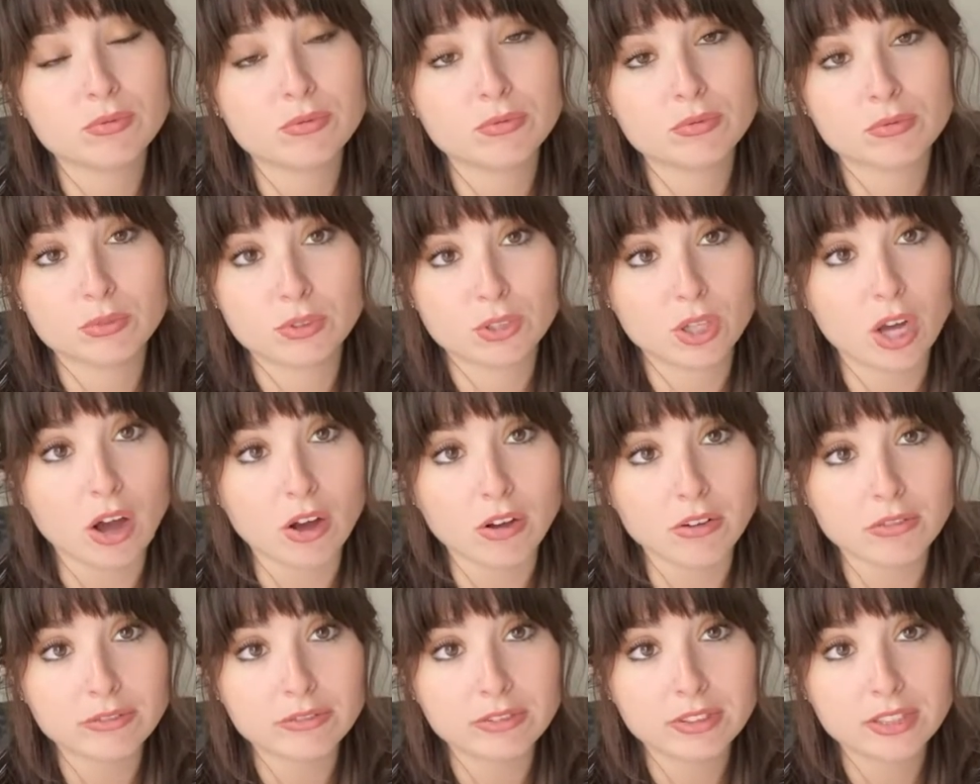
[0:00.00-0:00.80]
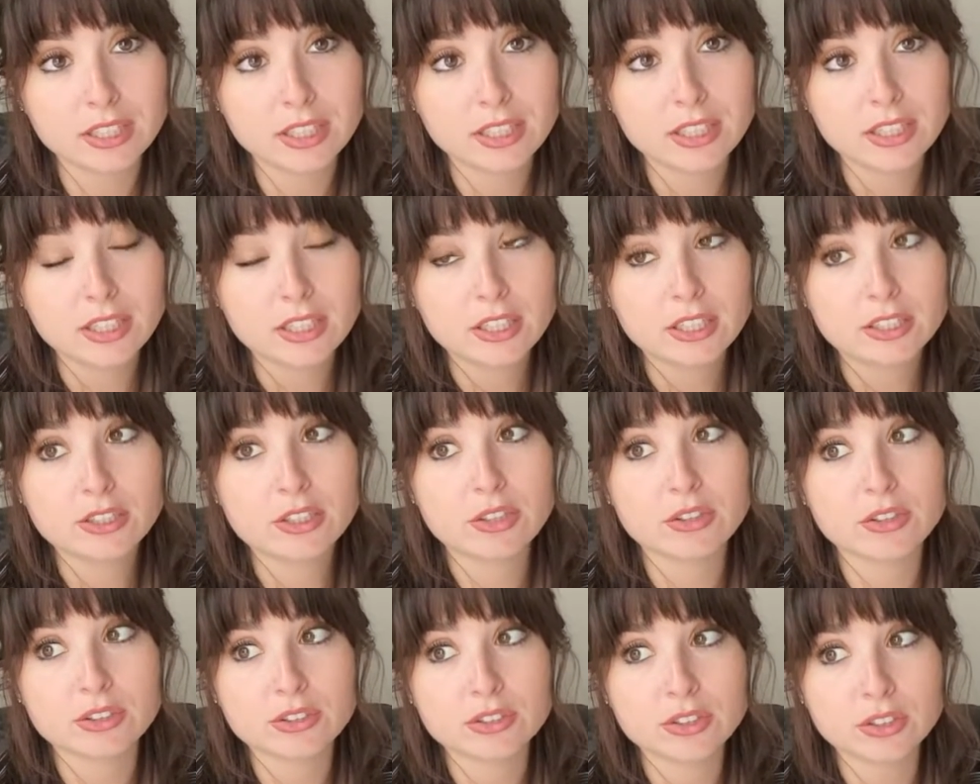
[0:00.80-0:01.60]
solve.
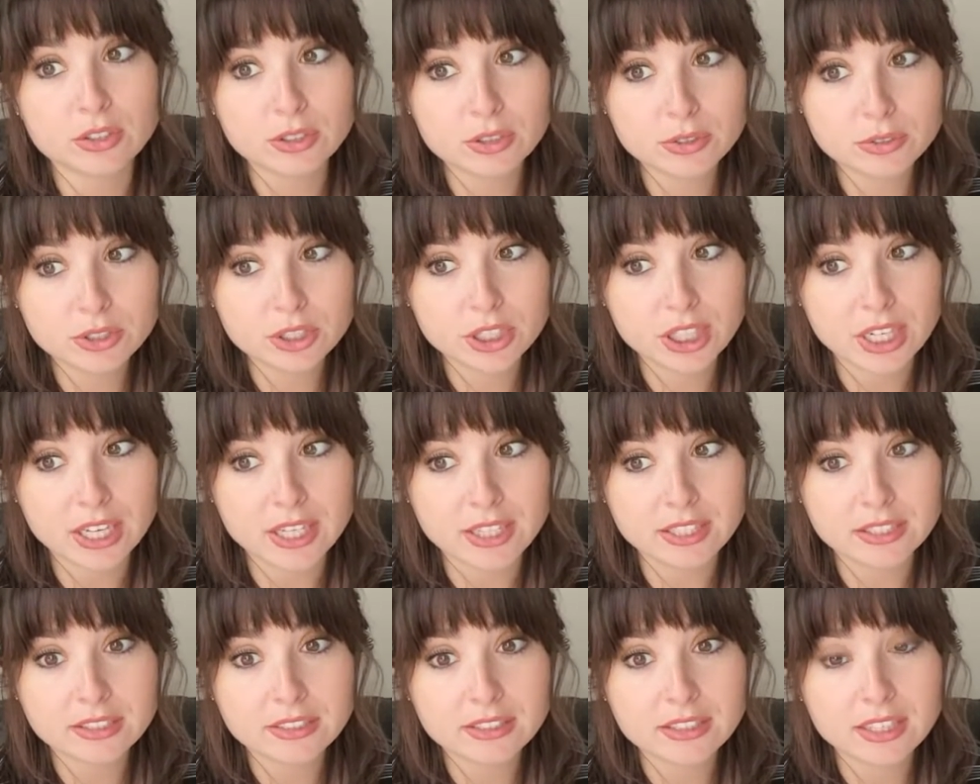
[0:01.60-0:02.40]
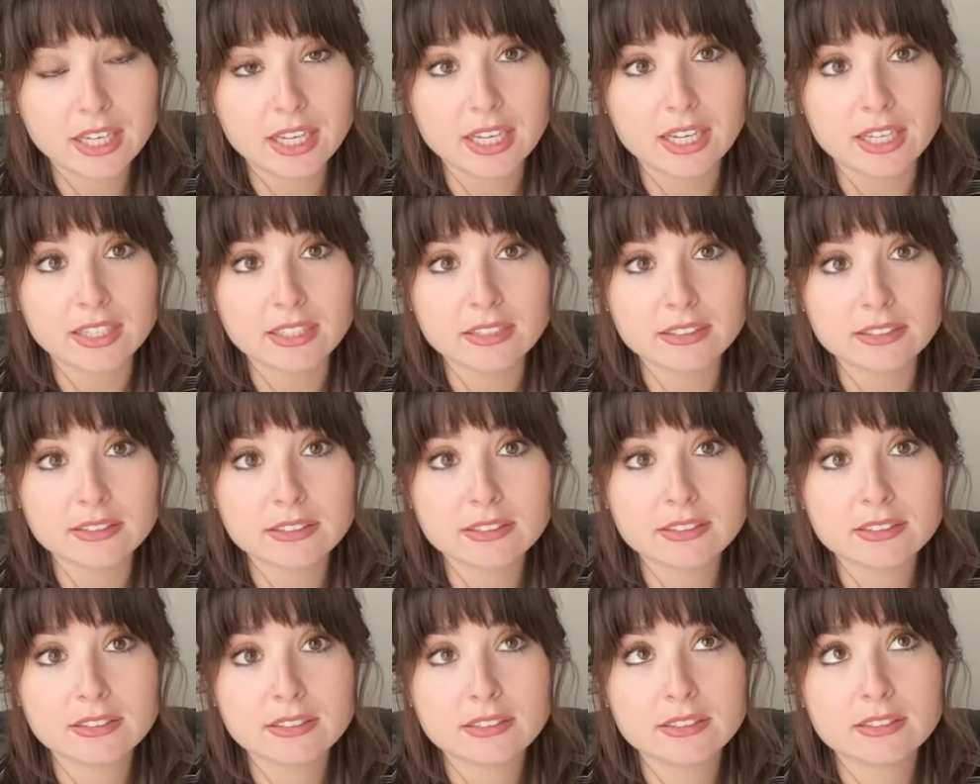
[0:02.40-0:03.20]
So the solution
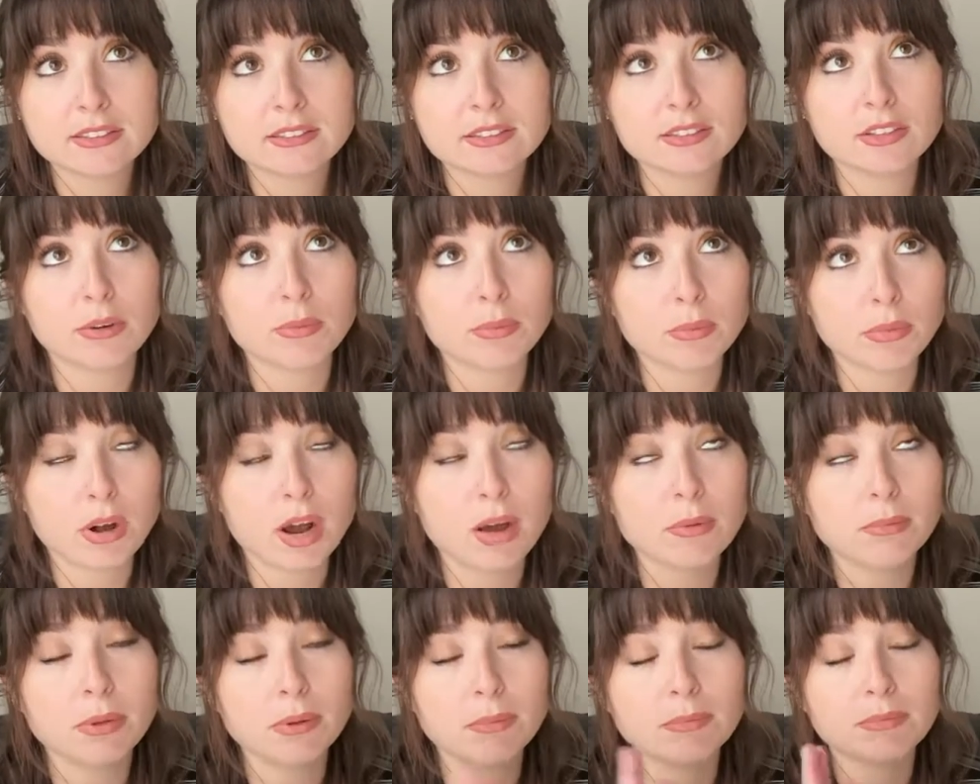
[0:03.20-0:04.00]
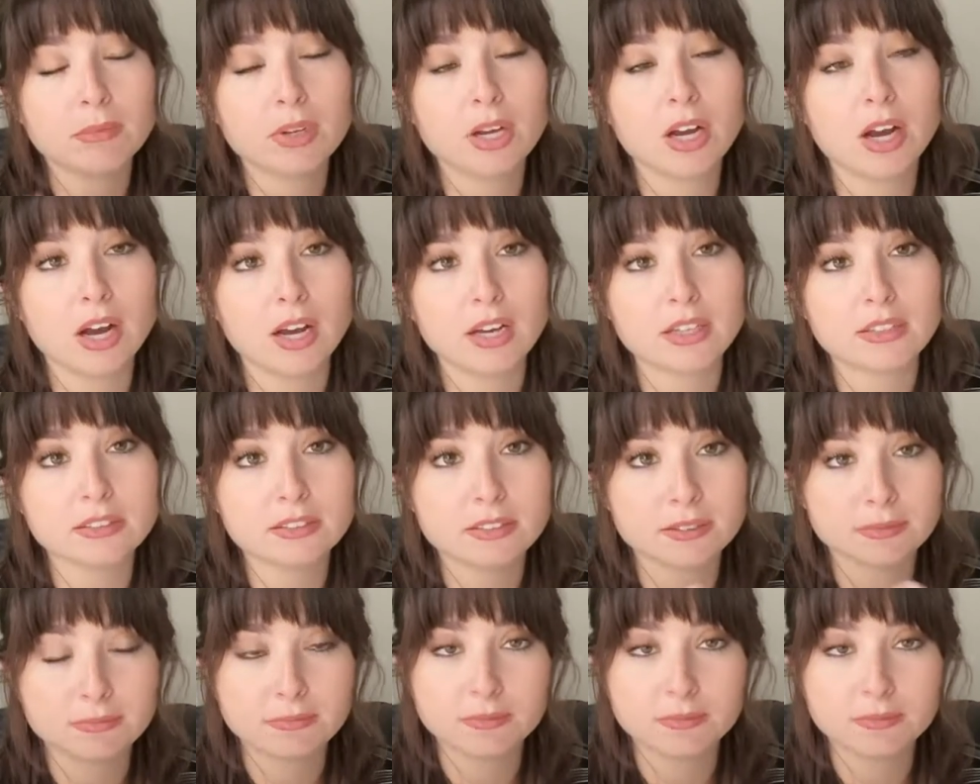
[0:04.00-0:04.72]
is, problem, cause